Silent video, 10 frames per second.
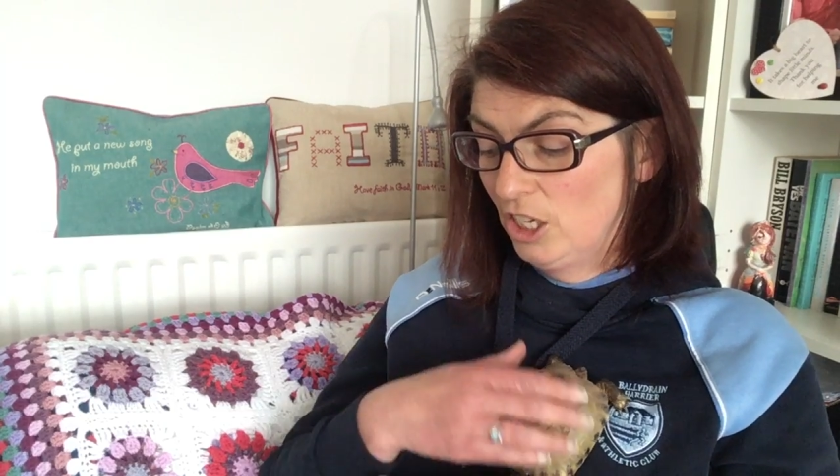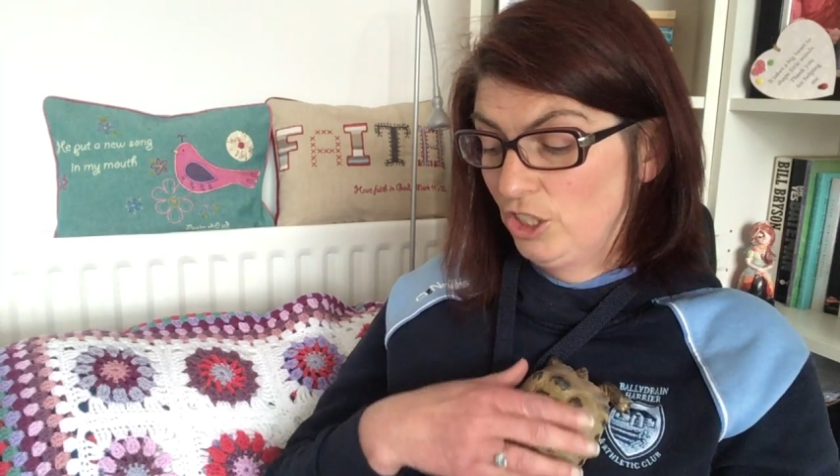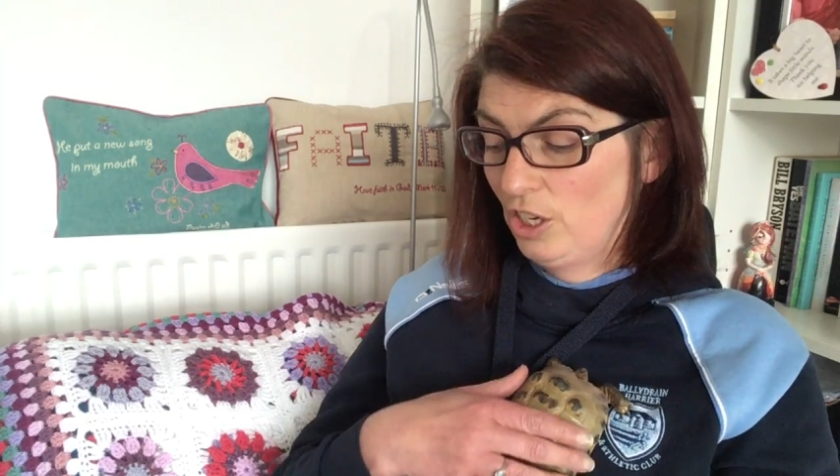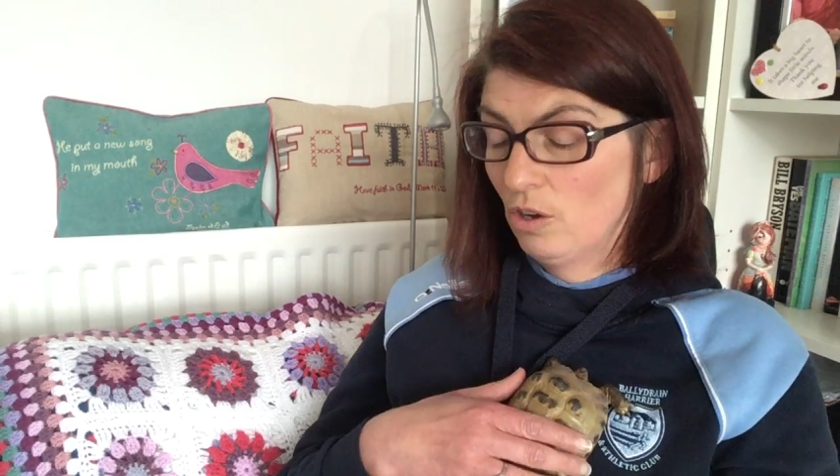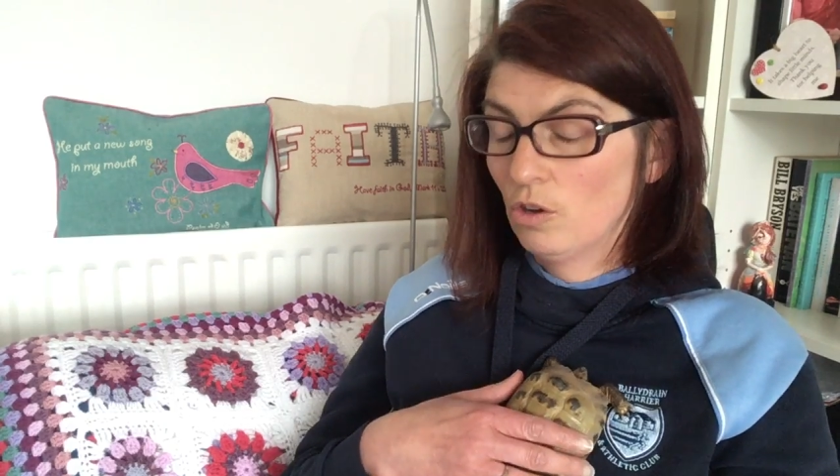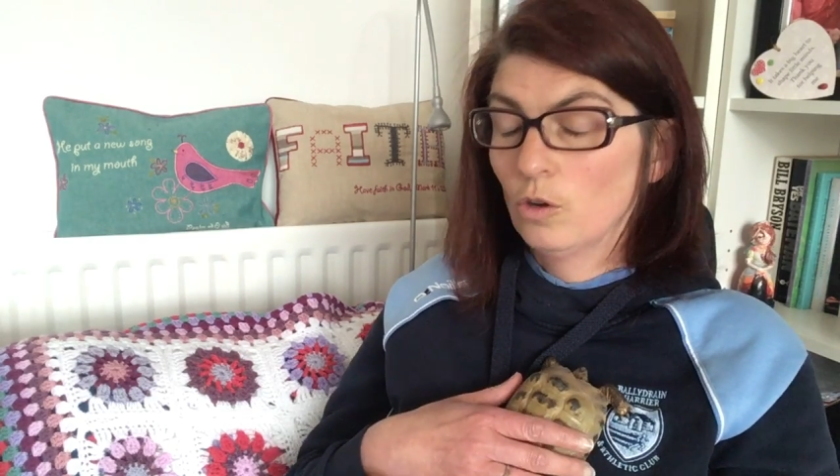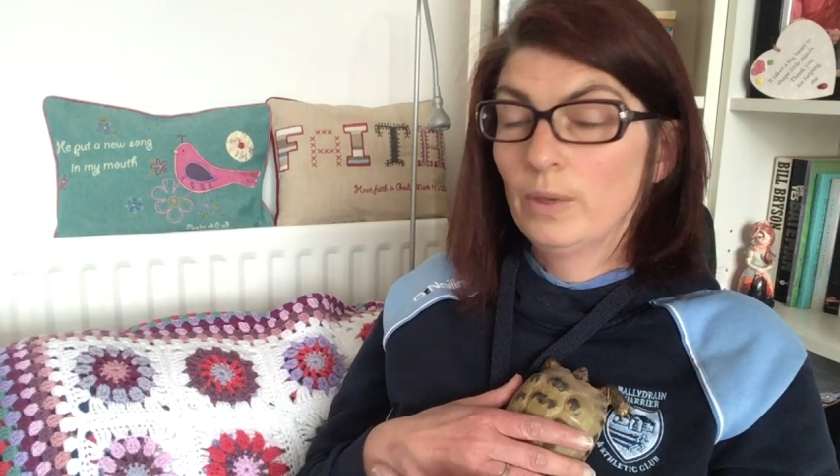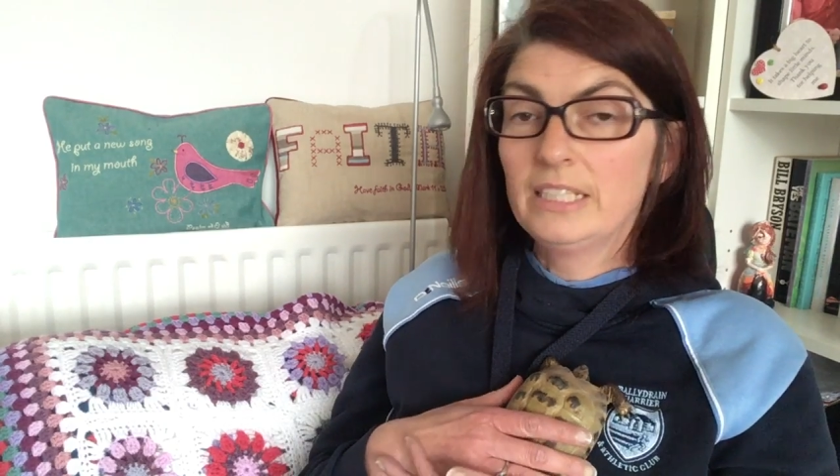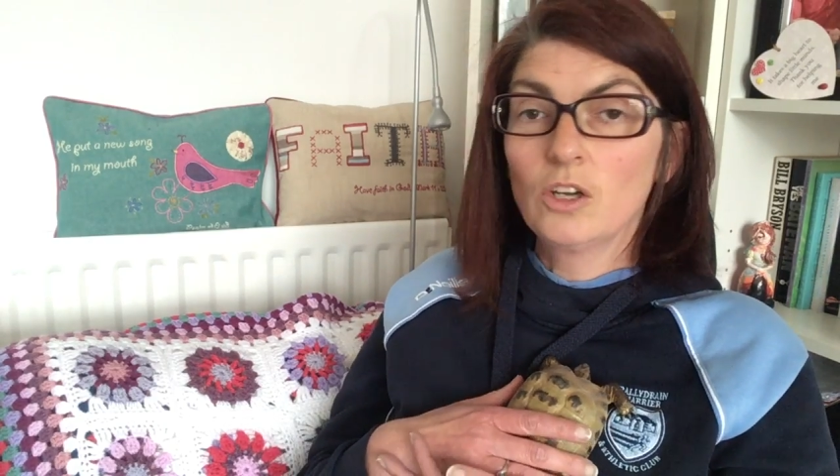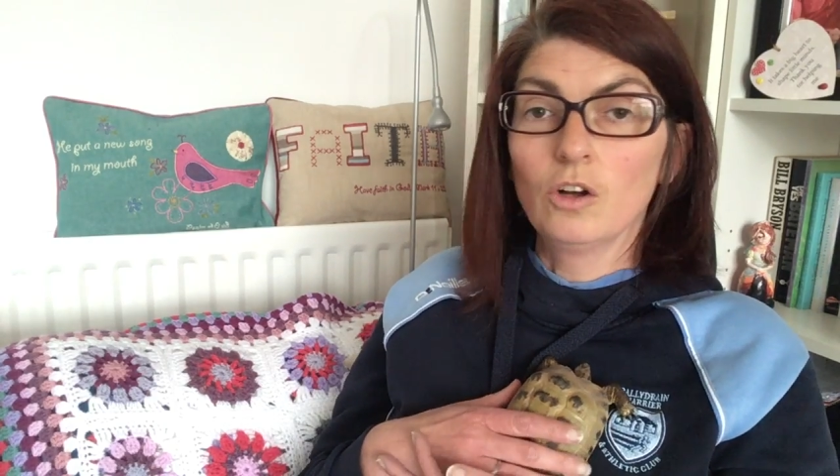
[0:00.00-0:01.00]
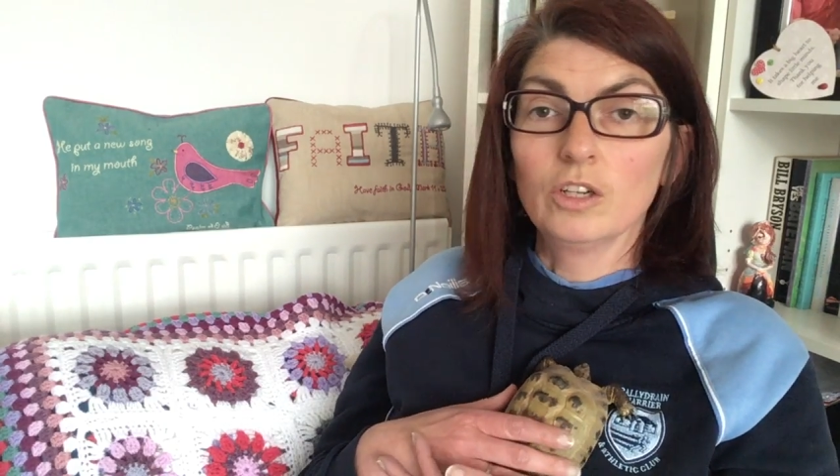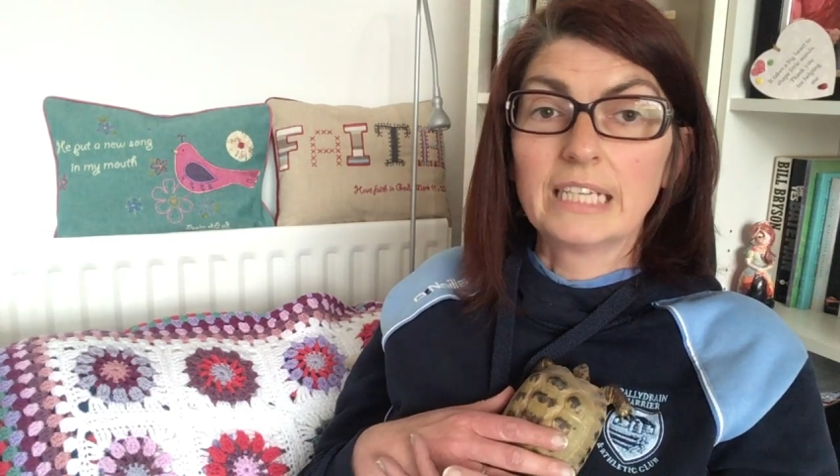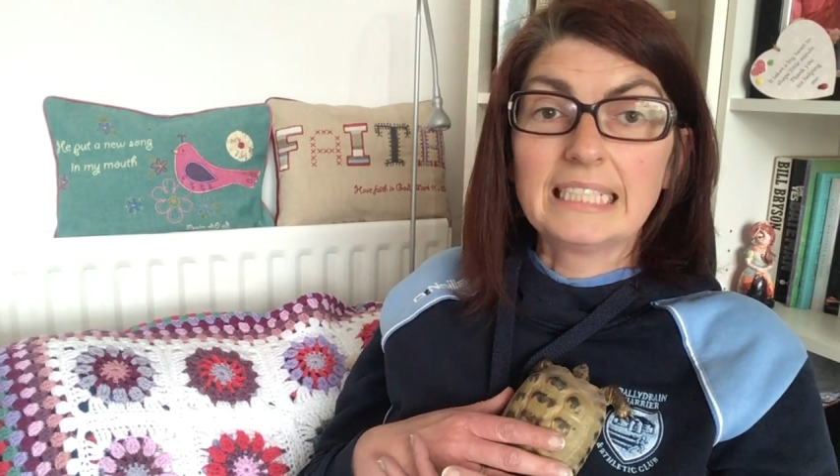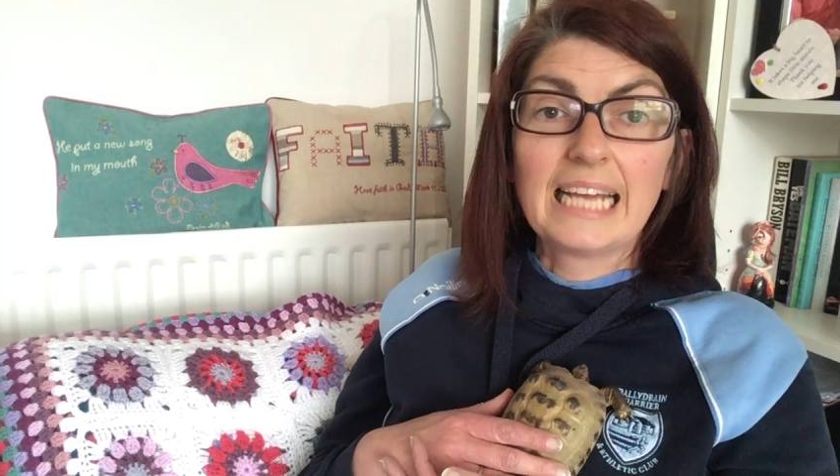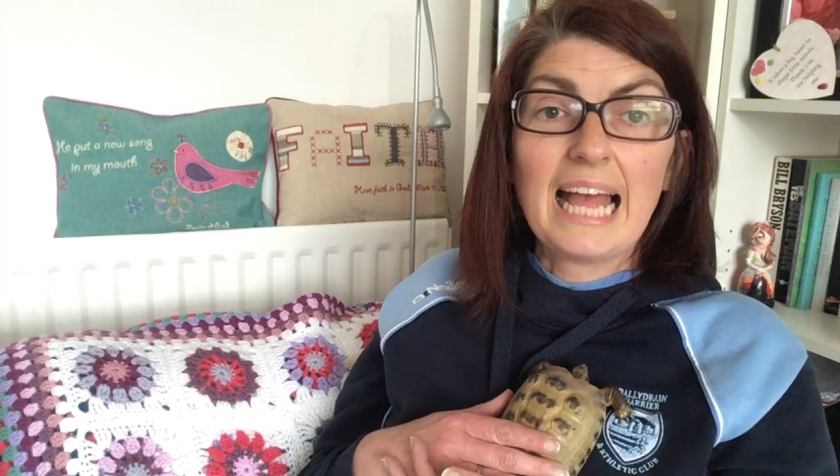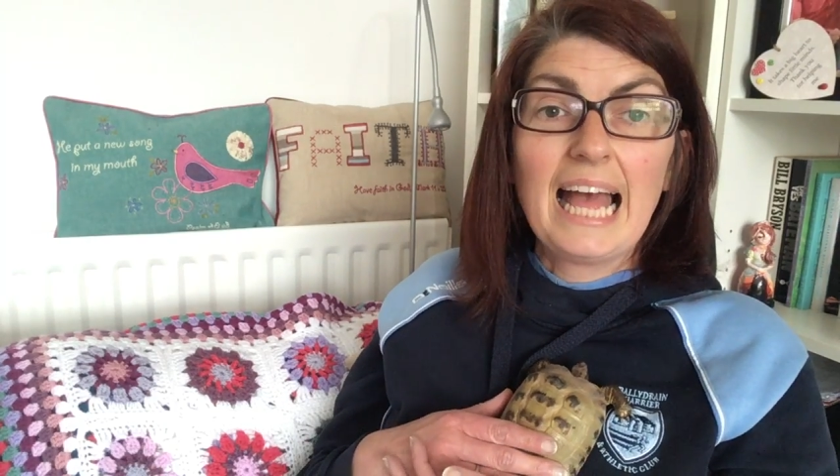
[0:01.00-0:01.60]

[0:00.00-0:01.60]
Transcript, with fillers: she always called it